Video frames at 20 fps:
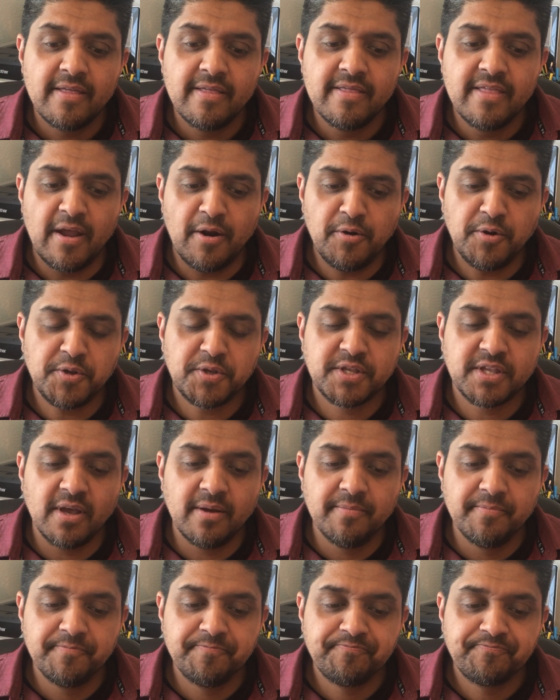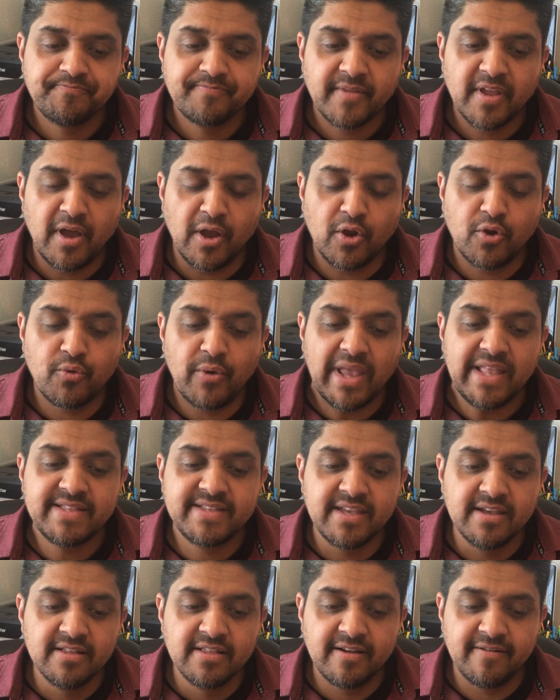There is a great
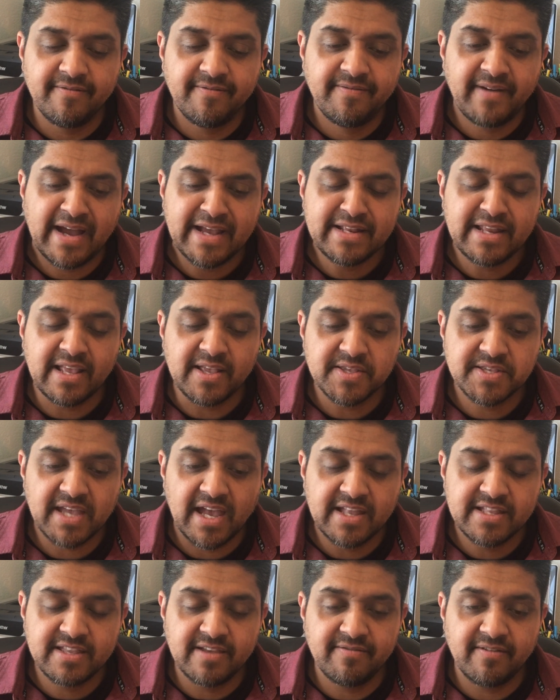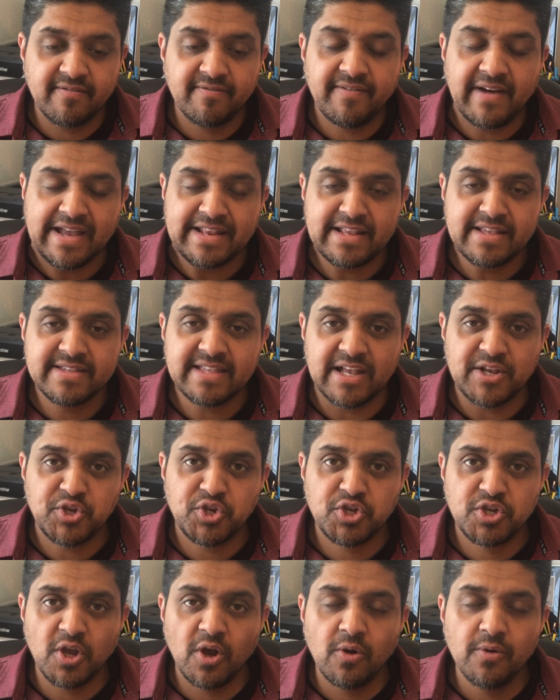deal of scientific findings that
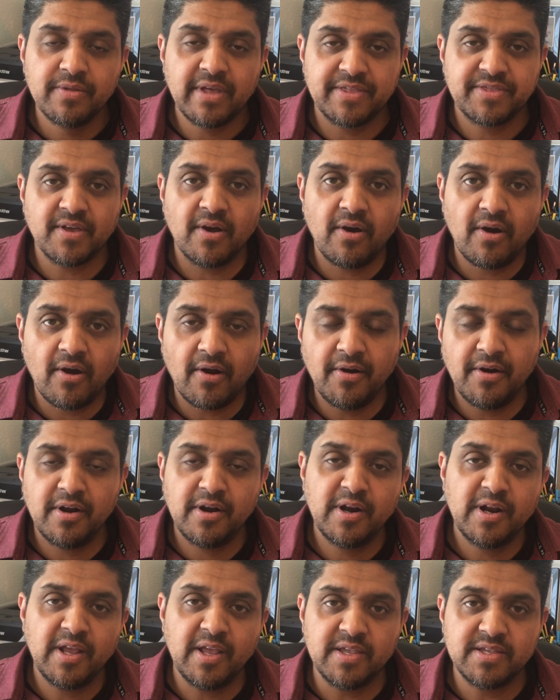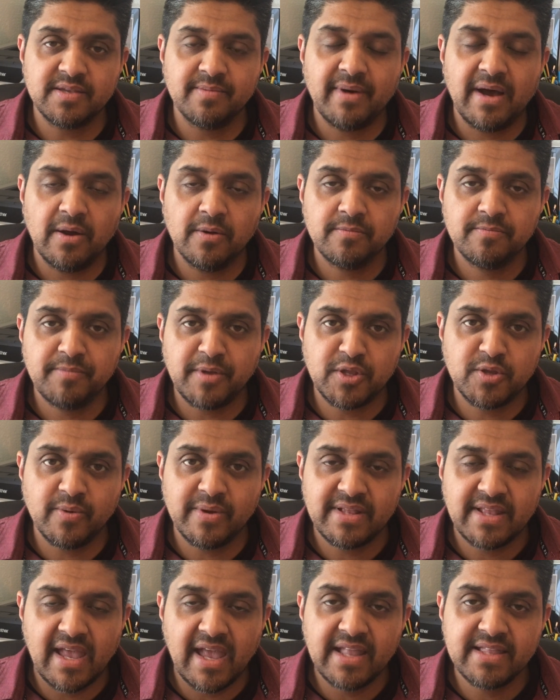show that the heart is about
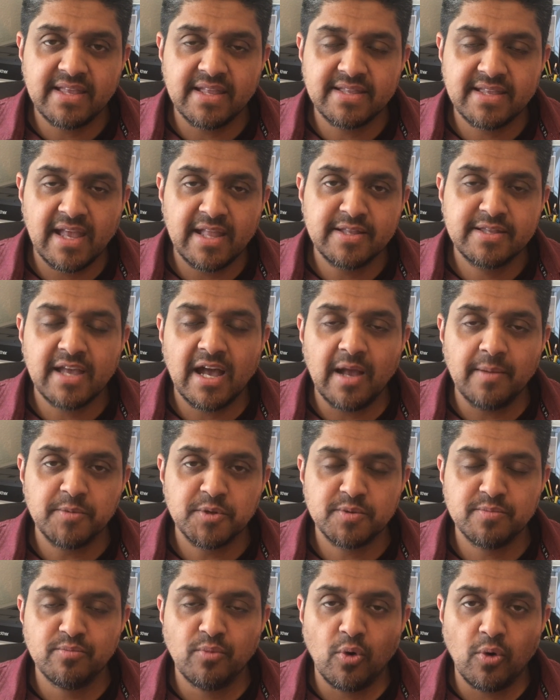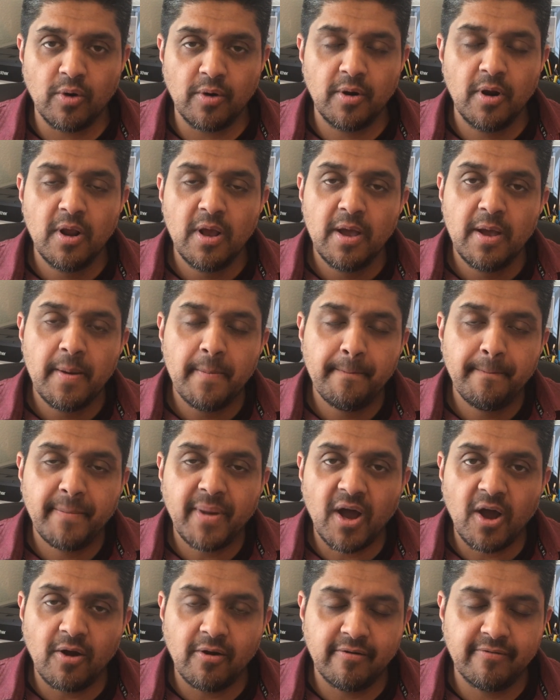between 8 to 10 times more
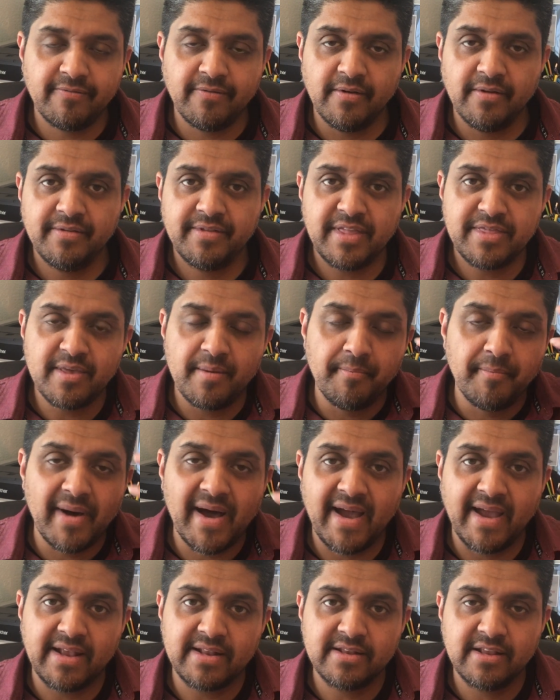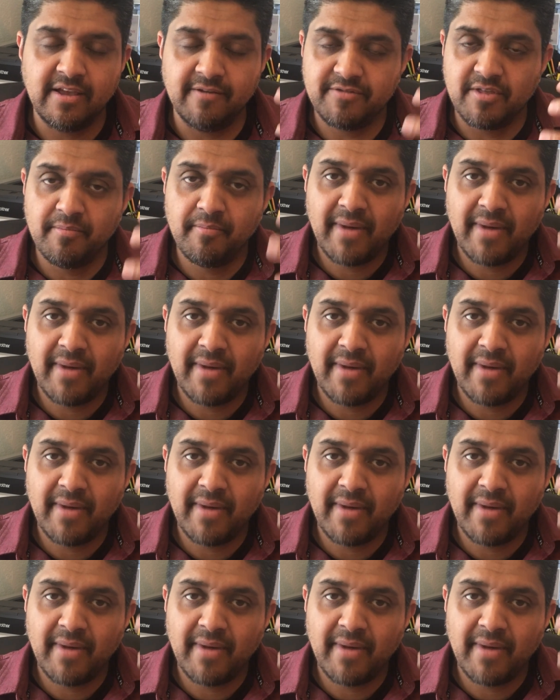powerful than the mind. If the